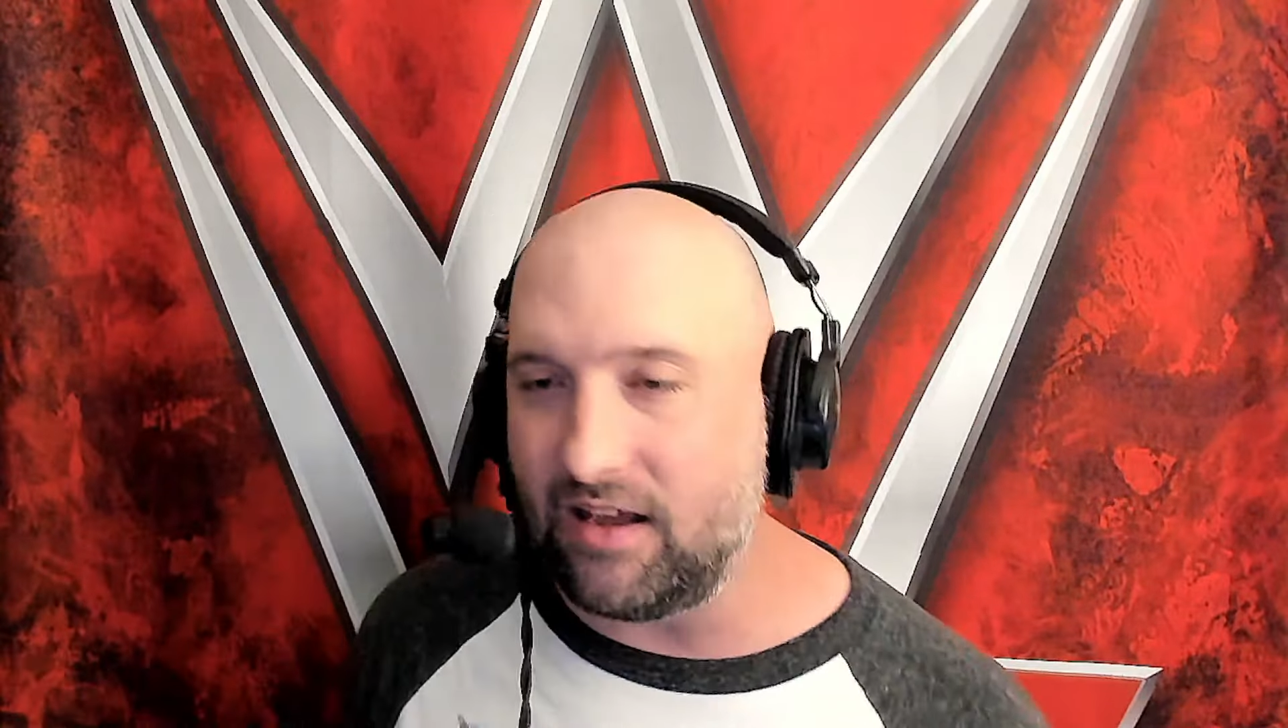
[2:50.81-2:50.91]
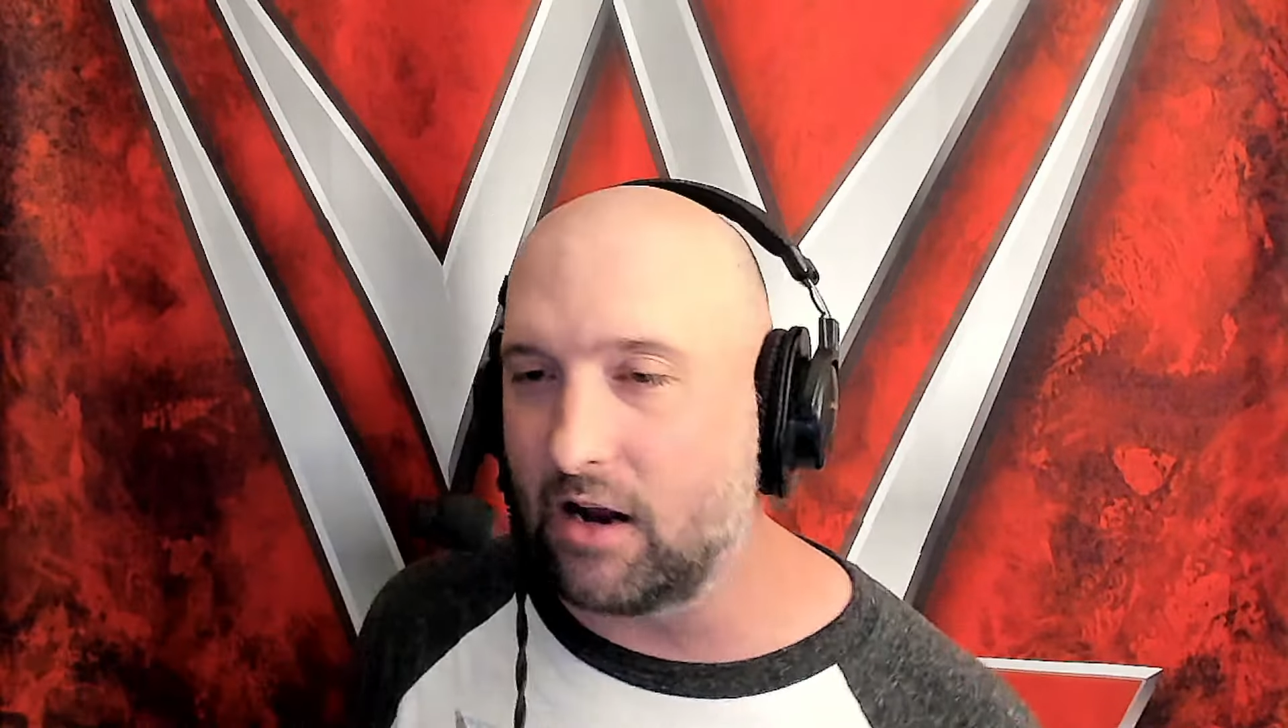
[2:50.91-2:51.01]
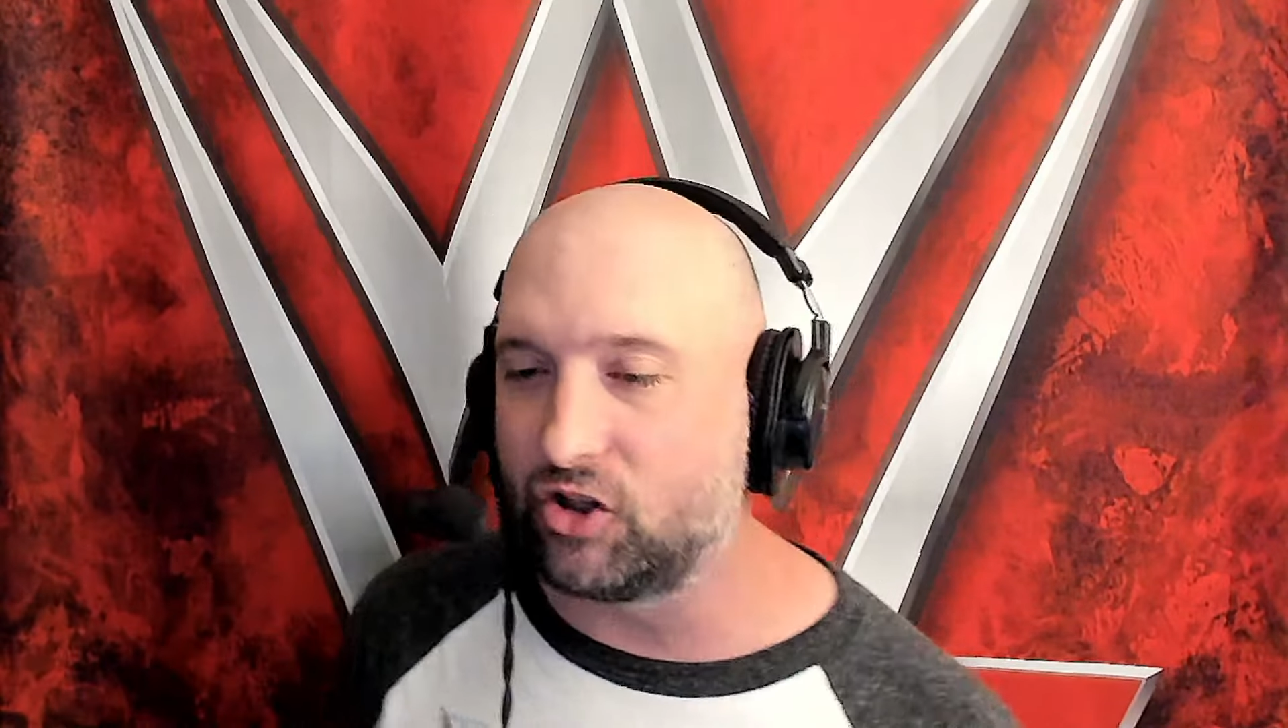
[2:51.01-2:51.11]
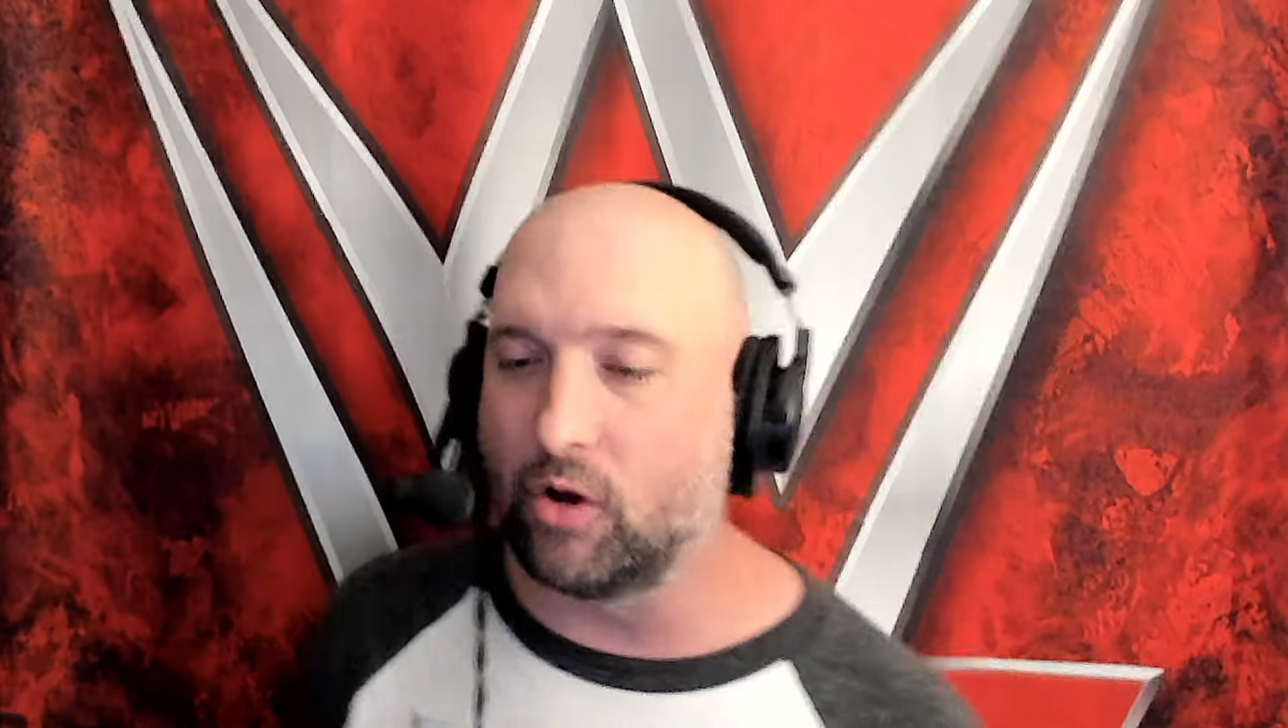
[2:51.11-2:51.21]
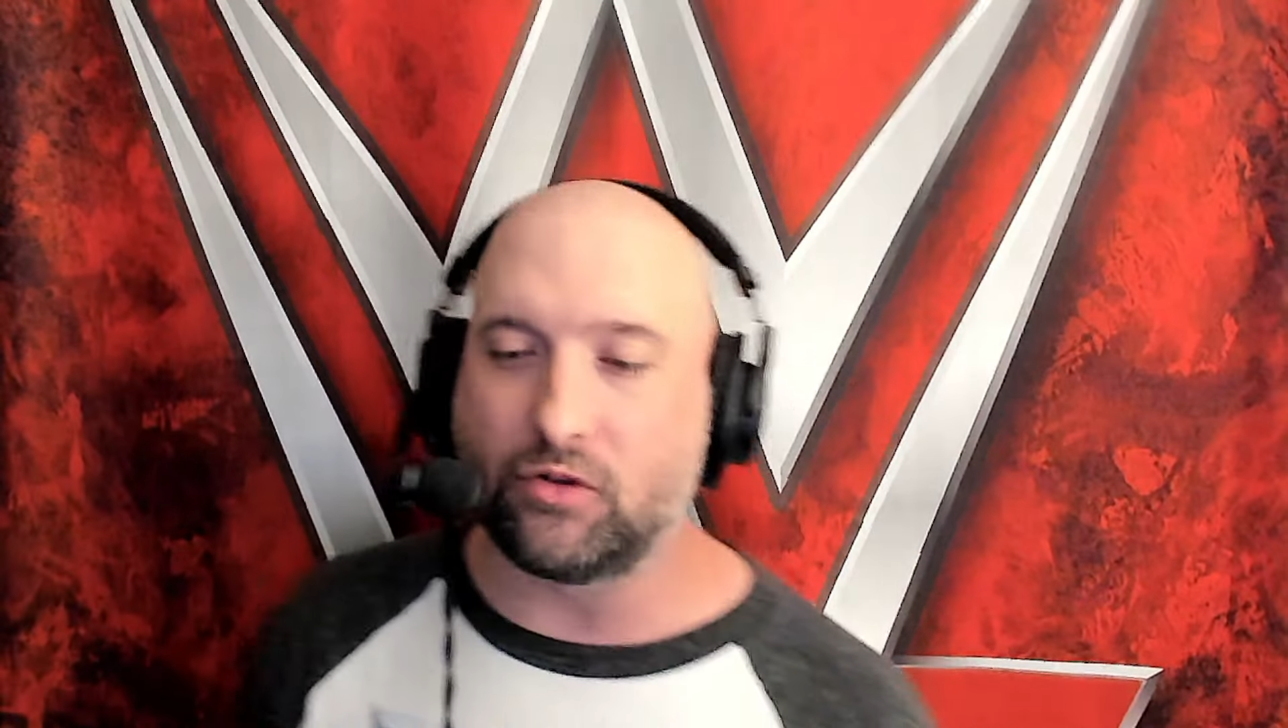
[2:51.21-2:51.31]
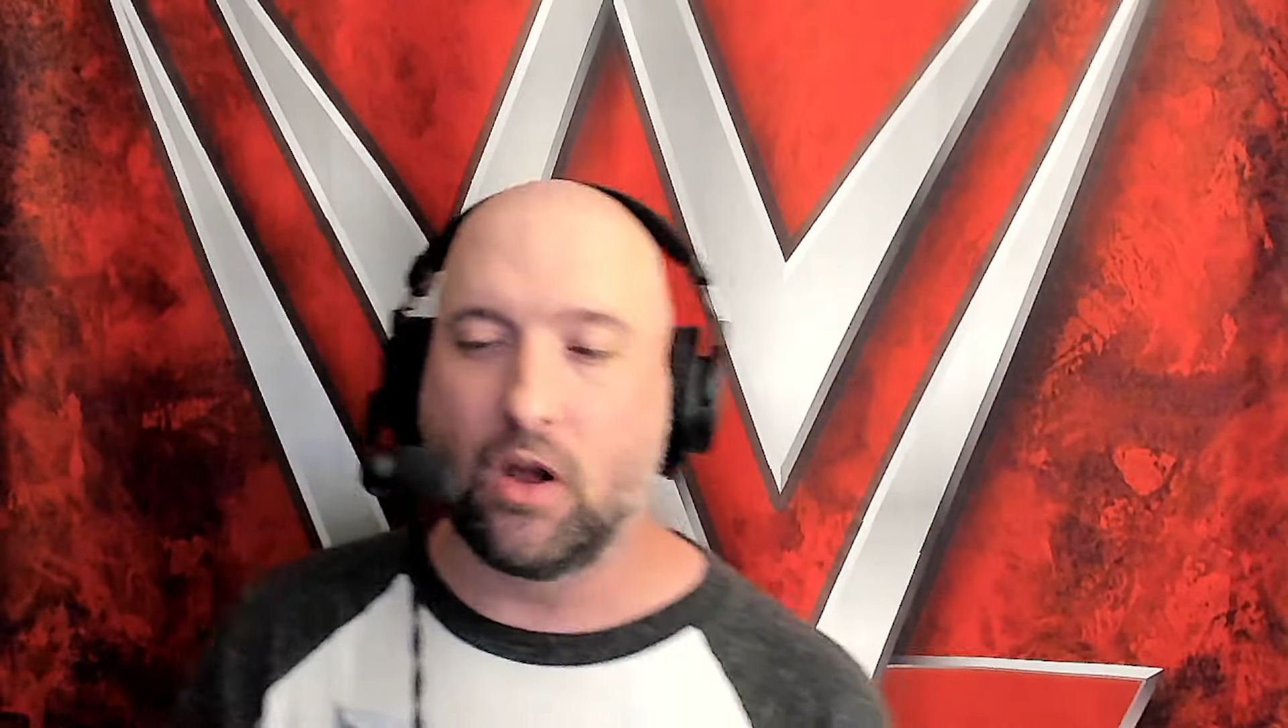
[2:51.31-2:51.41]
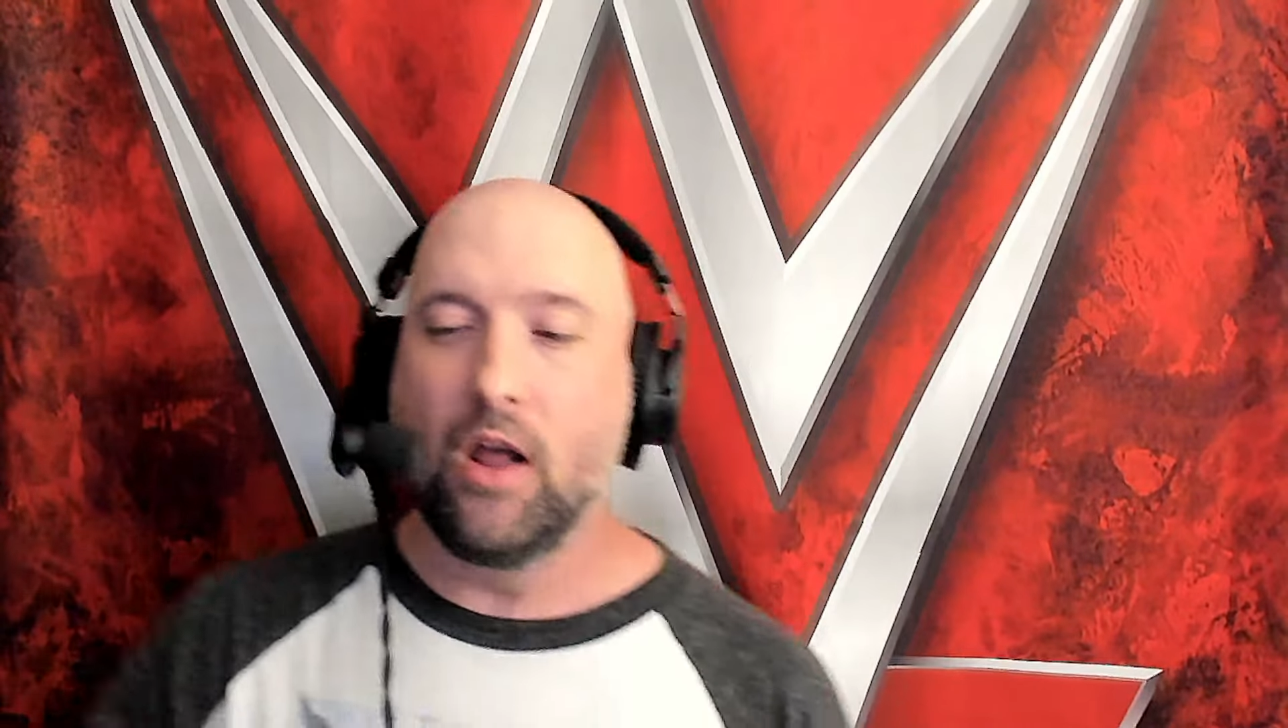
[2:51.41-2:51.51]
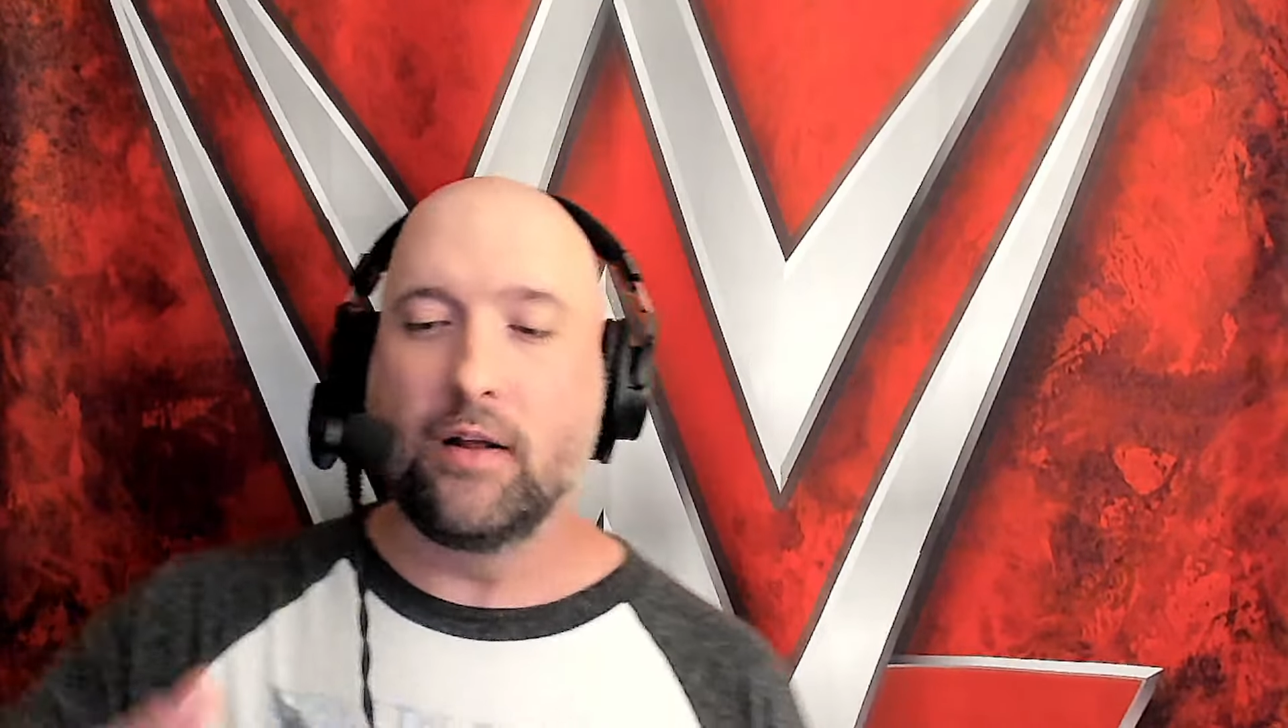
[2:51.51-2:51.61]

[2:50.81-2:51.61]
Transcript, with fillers: years old.